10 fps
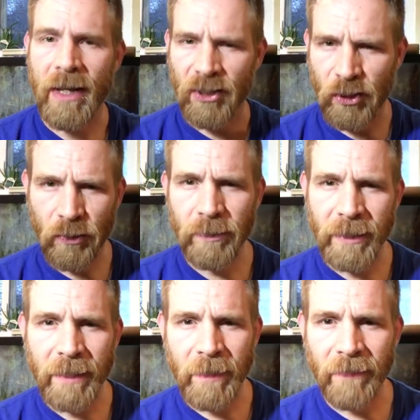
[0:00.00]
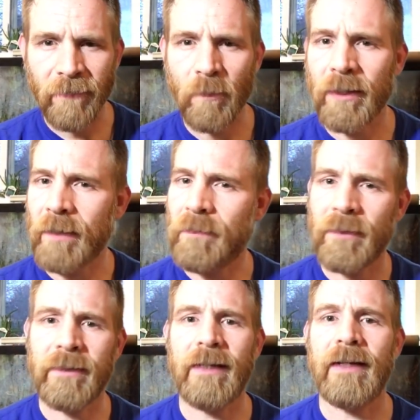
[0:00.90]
as soon as I get back from work, I'm pulling that